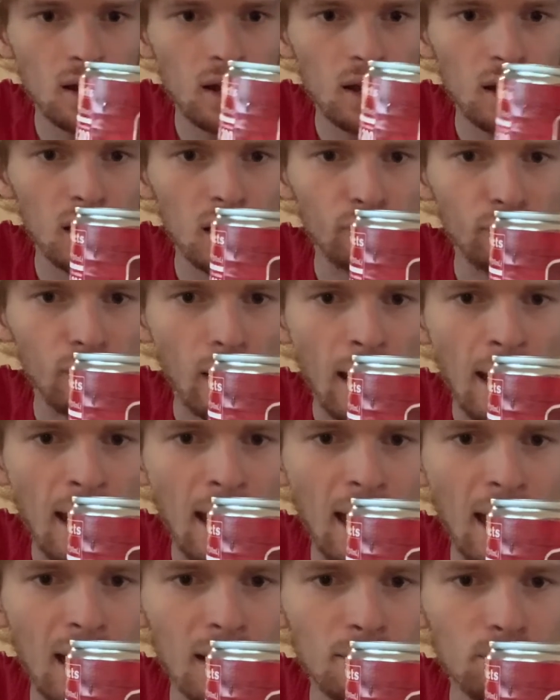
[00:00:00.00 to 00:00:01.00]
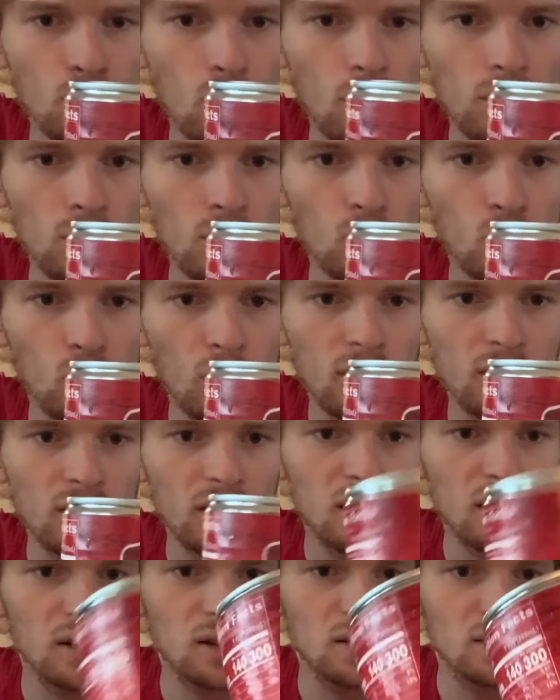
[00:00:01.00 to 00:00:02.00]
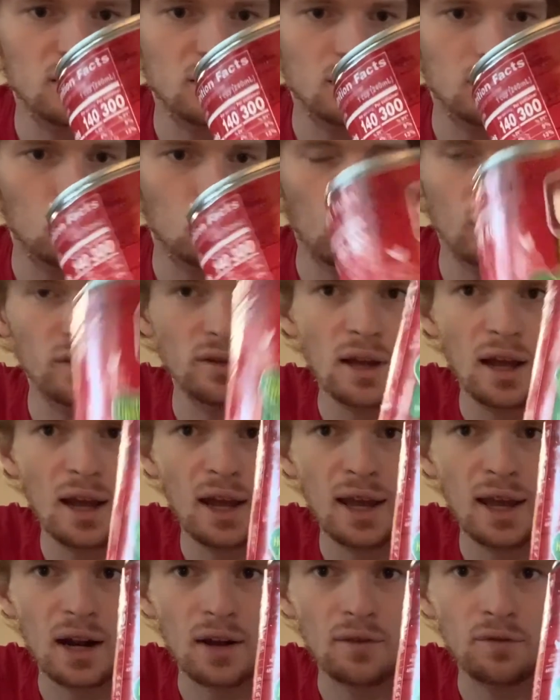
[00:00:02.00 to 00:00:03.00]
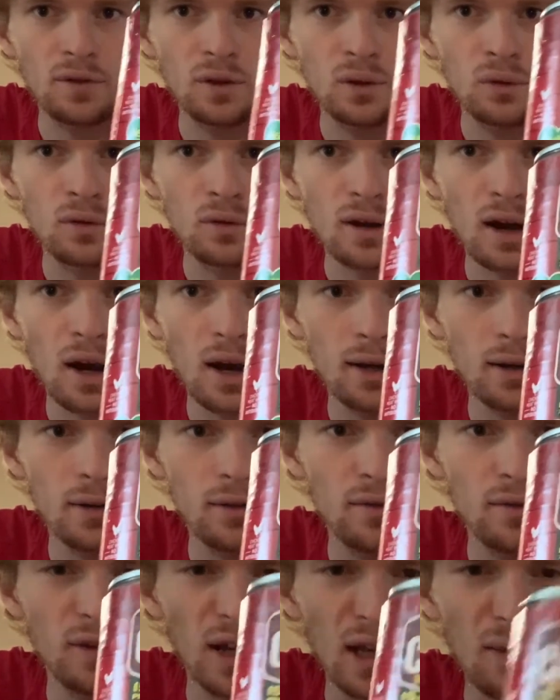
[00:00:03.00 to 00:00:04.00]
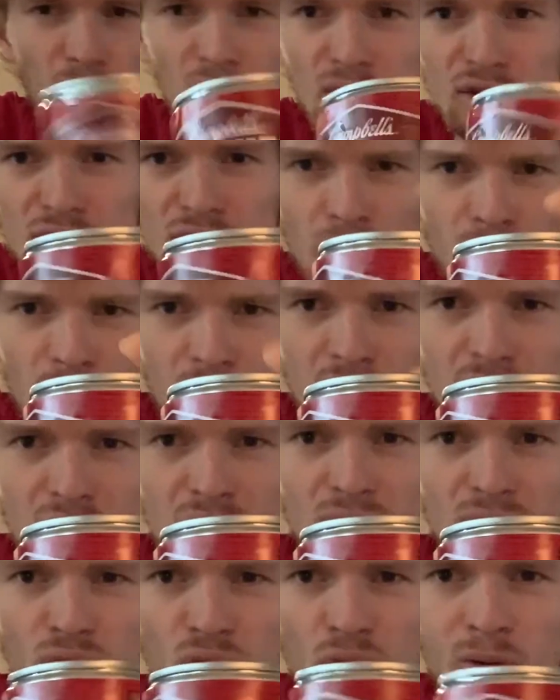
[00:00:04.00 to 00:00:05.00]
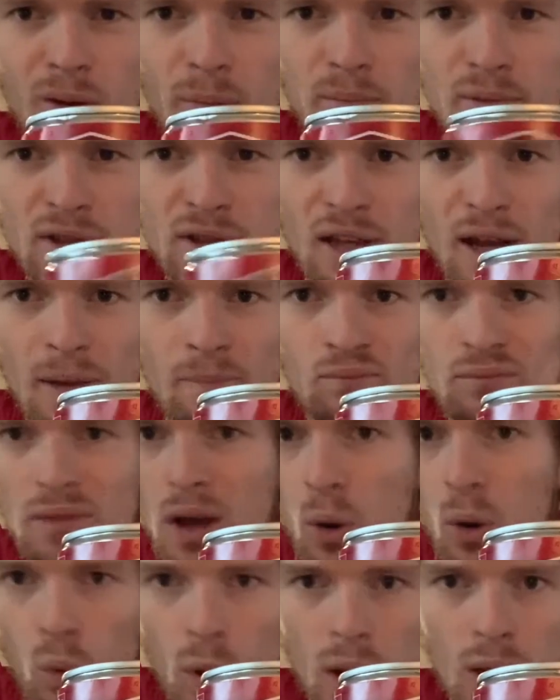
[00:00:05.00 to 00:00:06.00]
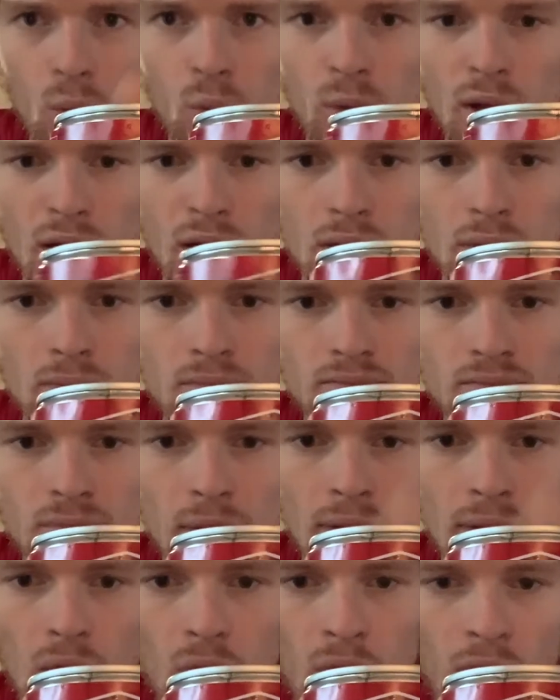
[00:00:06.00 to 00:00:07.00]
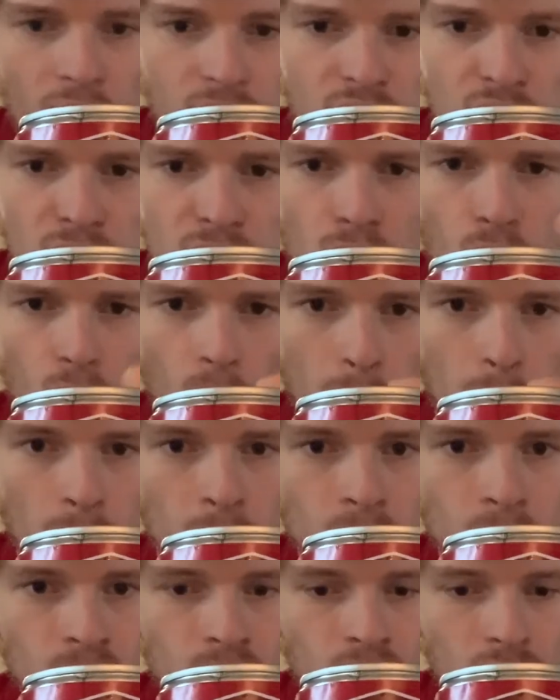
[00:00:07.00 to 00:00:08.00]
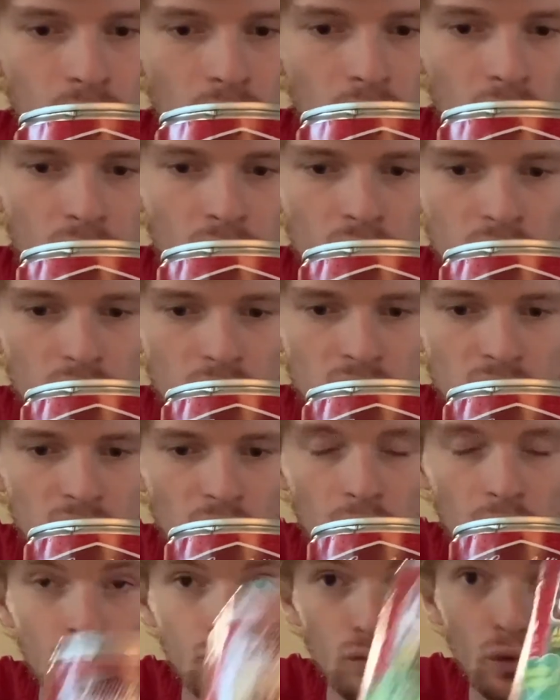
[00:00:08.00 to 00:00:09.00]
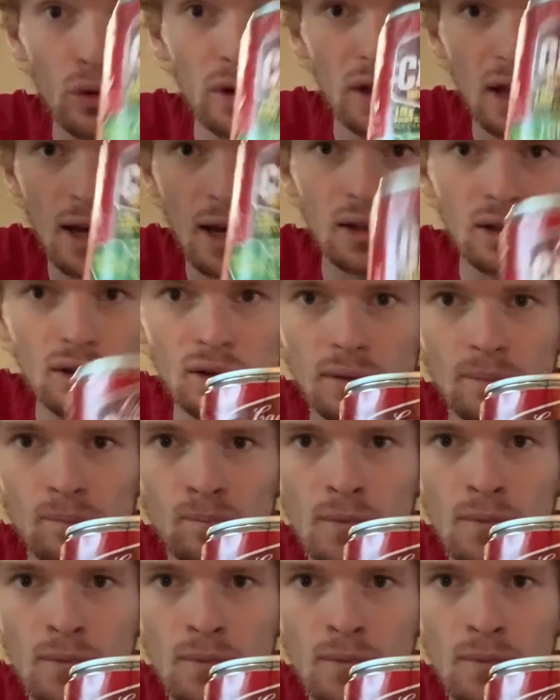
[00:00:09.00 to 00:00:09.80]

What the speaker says: If I had more than one of these one day and I feel kind of like my stomach is a little upset, I'll wait a week and then I'll have 2 more because it's really that good.